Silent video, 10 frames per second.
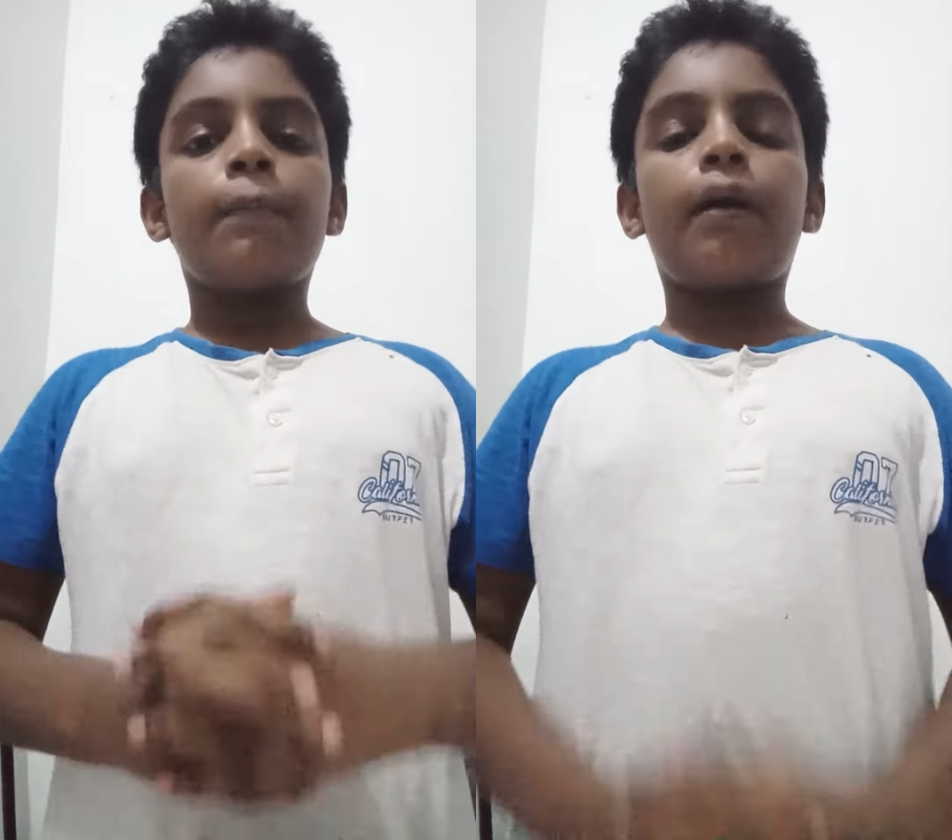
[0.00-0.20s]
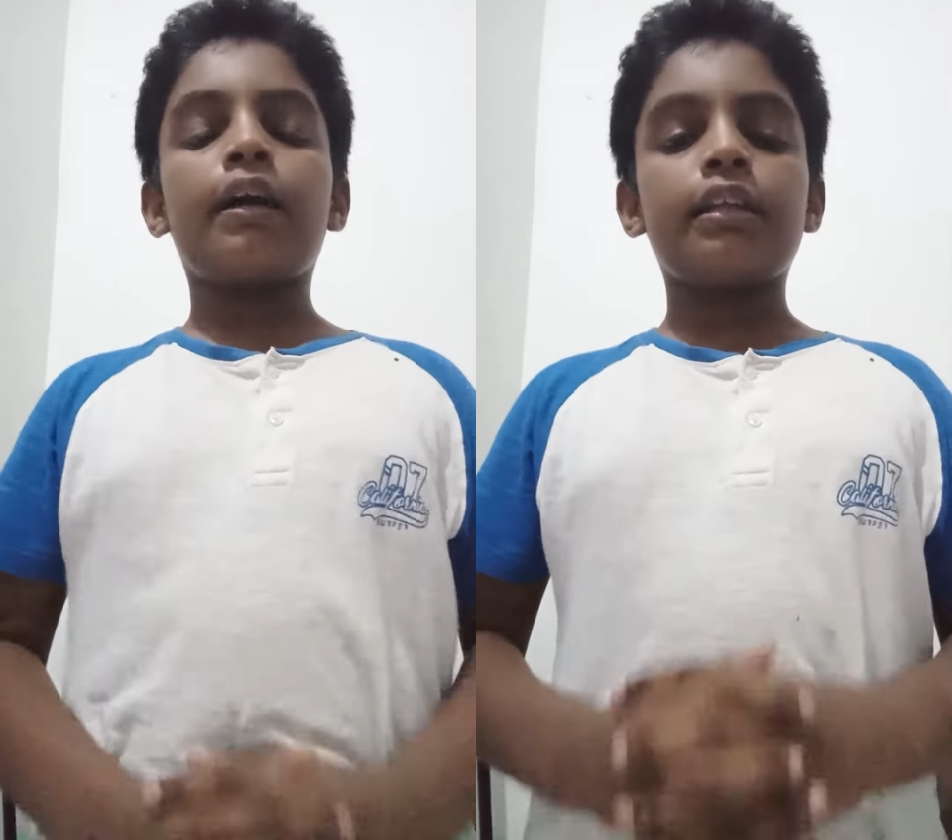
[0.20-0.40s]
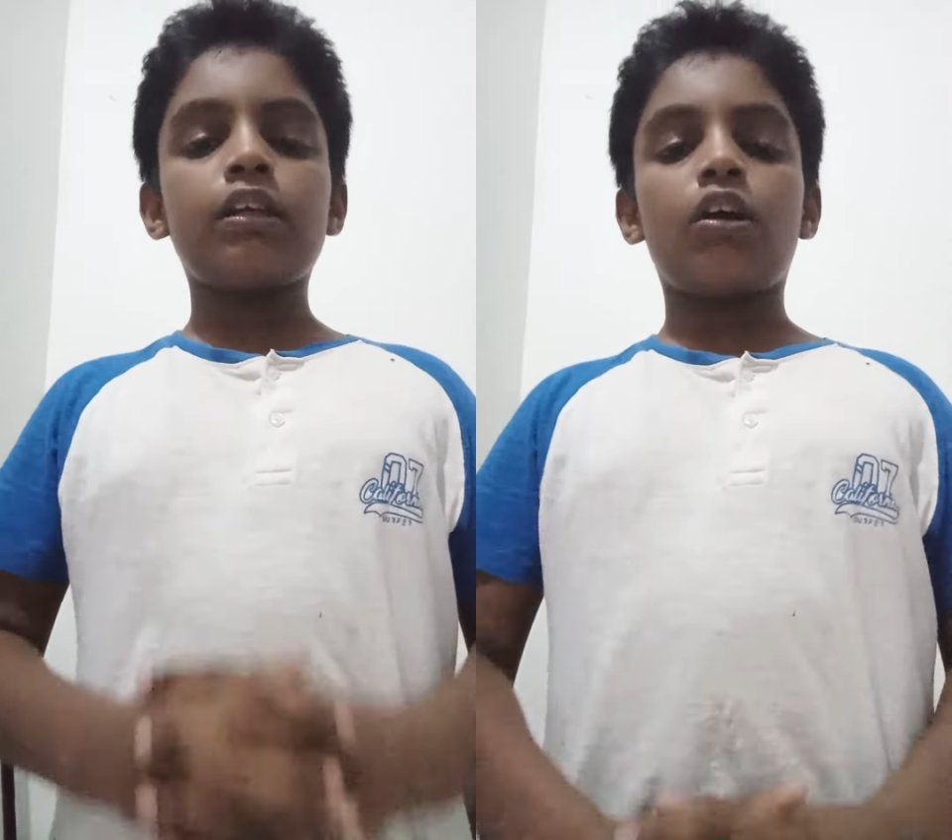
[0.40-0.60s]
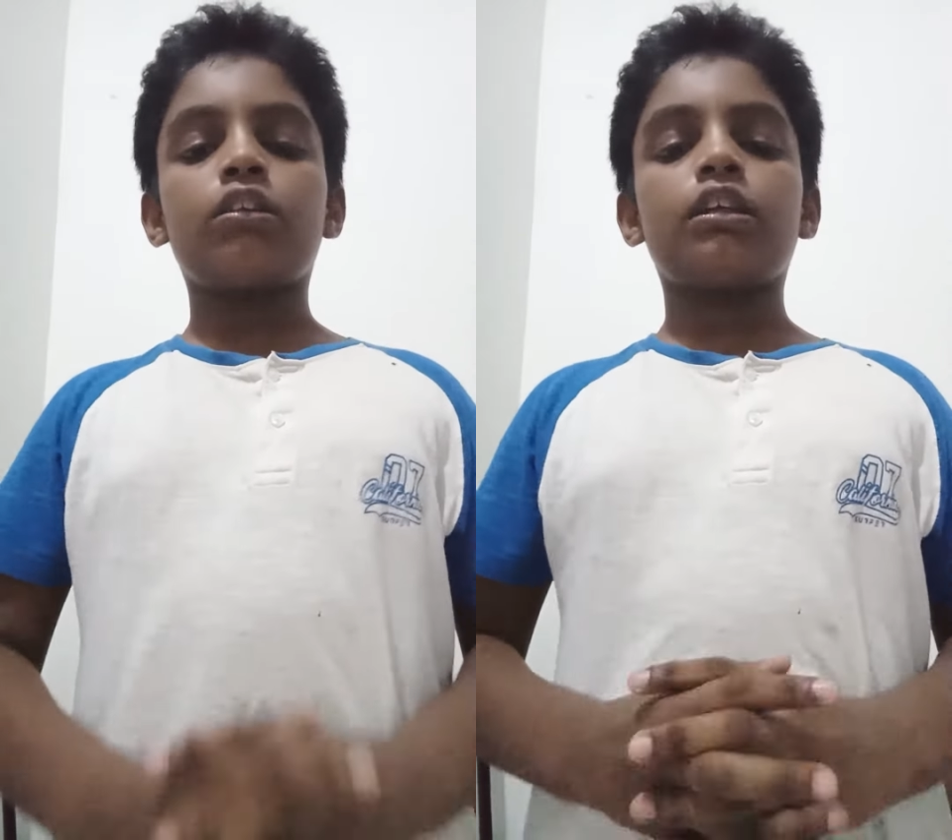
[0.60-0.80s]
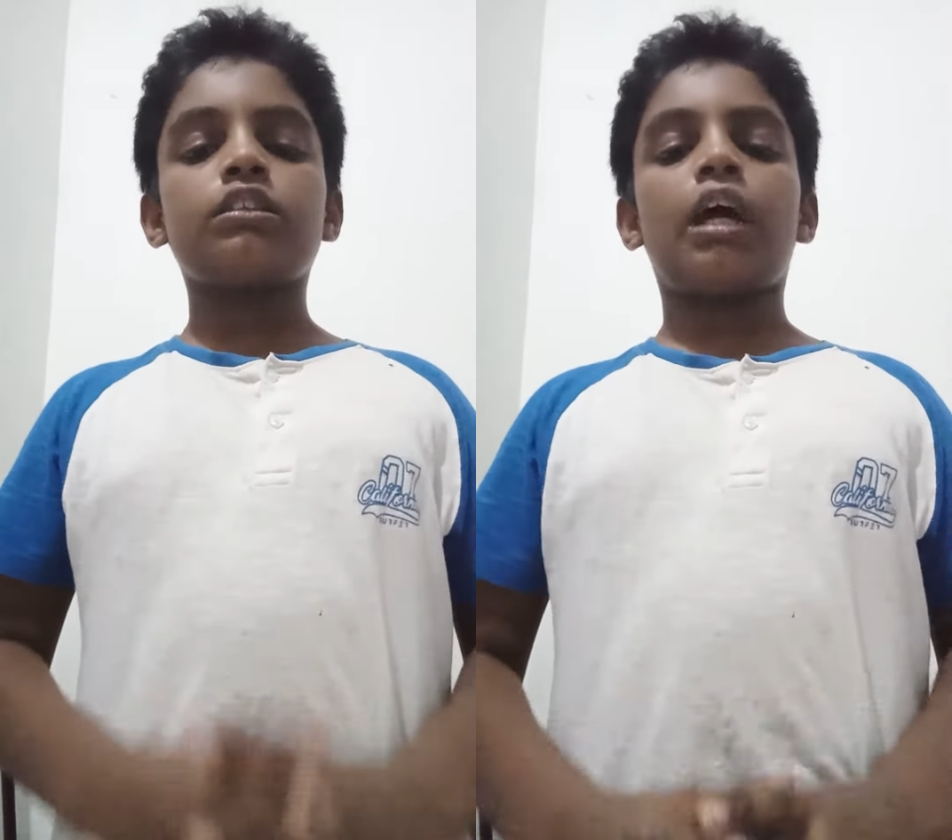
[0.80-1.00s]
Mining all
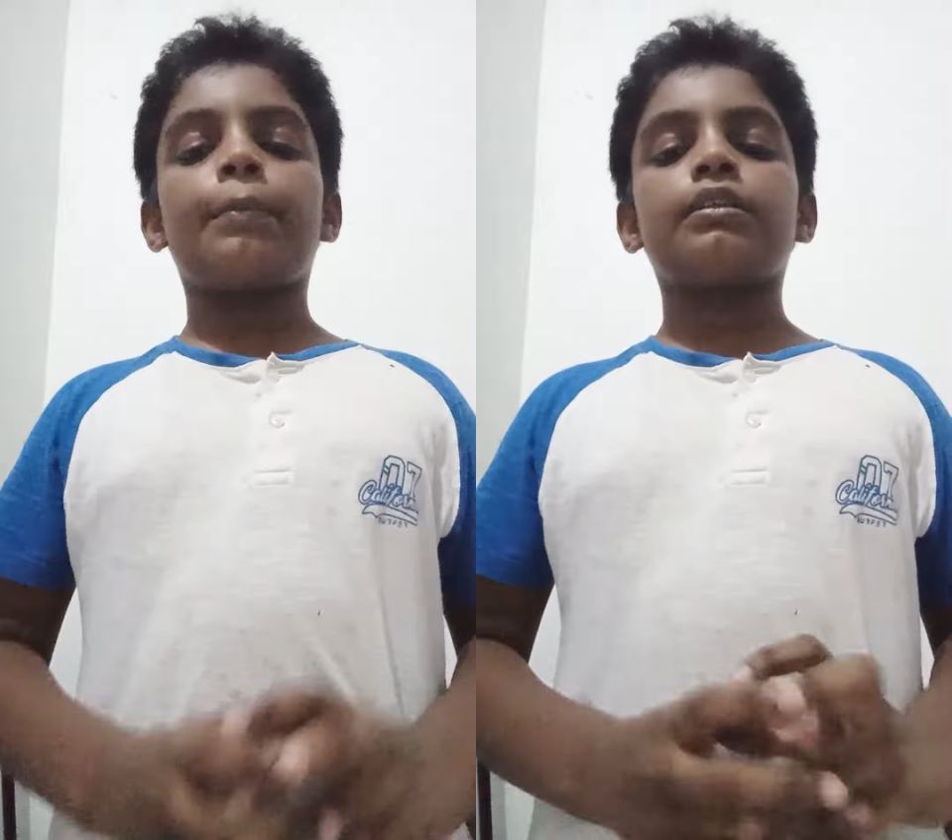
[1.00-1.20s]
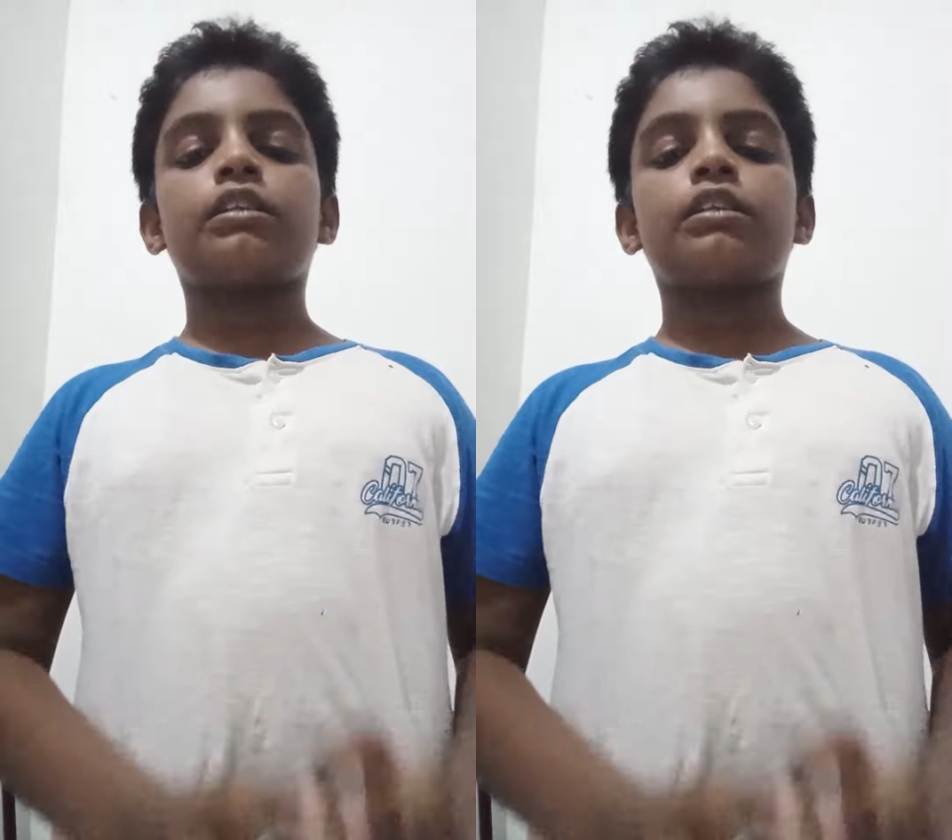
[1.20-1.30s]
the diamonds,